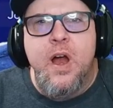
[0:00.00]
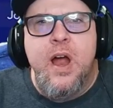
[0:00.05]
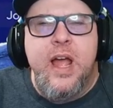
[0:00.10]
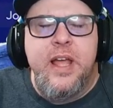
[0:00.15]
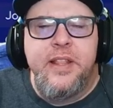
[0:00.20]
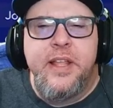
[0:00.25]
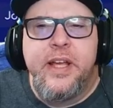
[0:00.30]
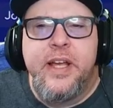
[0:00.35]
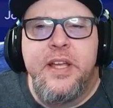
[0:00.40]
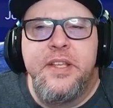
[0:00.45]
All
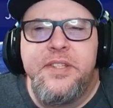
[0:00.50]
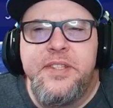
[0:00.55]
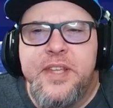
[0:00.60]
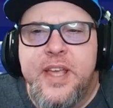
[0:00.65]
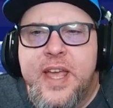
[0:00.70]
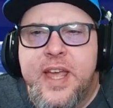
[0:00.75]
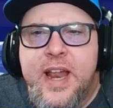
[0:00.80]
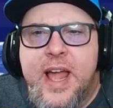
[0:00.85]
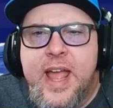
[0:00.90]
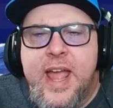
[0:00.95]
right, like I
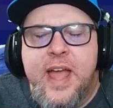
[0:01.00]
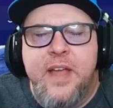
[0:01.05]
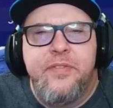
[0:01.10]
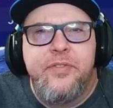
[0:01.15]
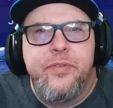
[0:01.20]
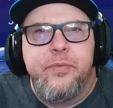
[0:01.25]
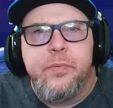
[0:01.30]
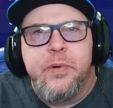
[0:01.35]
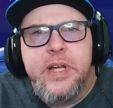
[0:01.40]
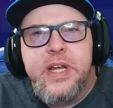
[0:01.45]
said, I
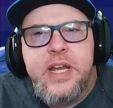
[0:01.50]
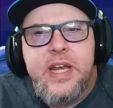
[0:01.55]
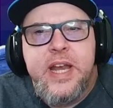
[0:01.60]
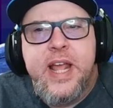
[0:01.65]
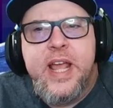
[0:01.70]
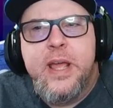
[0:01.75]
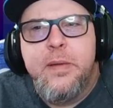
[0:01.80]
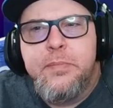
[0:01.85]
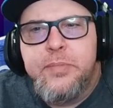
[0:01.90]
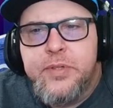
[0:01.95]
had 3
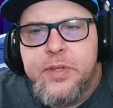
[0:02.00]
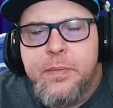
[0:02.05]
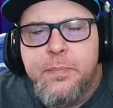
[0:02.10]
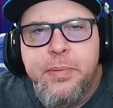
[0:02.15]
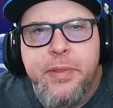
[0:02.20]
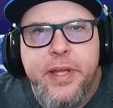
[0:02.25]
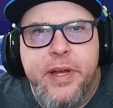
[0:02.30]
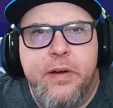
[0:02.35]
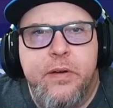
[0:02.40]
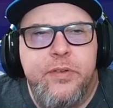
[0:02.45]
names of
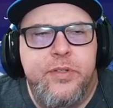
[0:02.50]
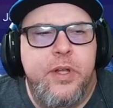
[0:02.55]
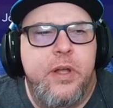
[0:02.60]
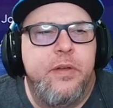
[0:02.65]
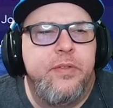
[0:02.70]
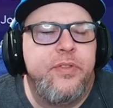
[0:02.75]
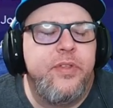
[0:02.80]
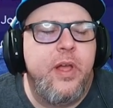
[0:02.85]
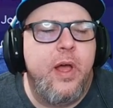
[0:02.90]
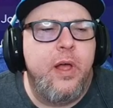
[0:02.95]
players
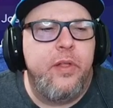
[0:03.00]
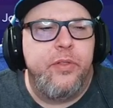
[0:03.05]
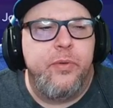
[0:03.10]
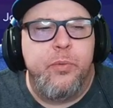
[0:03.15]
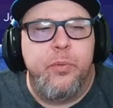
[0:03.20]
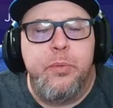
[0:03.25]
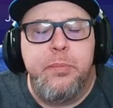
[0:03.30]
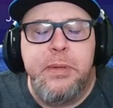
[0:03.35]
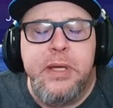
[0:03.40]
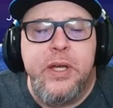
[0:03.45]
I thought
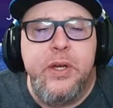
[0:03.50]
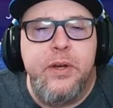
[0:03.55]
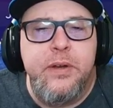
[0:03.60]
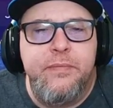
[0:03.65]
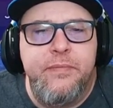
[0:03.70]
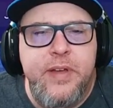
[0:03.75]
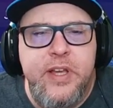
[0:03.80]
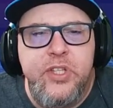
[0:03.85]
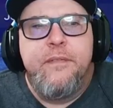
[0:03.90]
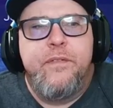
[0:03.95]
that would be good
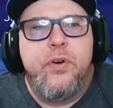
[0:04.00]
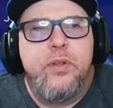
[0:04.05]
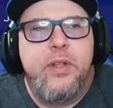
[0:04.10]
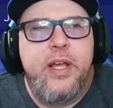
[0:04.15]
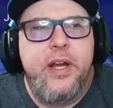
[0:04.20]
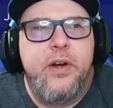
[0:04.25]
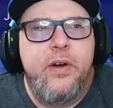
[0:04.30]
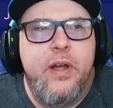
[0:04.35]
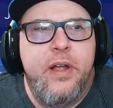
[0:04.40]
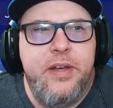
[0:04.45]
investment for
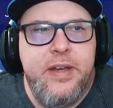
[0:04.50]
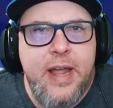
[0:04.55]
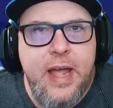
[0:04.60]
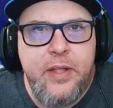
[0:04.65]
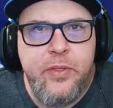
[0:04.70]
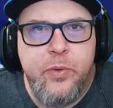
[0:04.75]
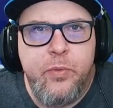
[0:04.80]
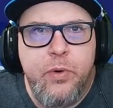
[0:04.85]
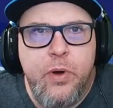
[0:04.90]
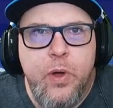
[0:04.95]
later on
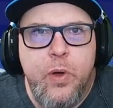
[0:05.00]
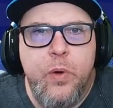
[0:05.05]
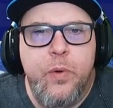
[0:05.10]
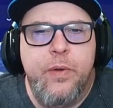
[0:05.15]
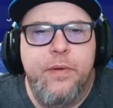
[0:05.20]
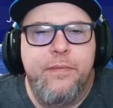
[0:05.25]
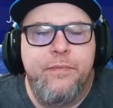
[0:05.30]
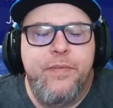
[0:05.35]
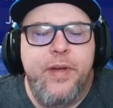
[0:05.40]
down the road.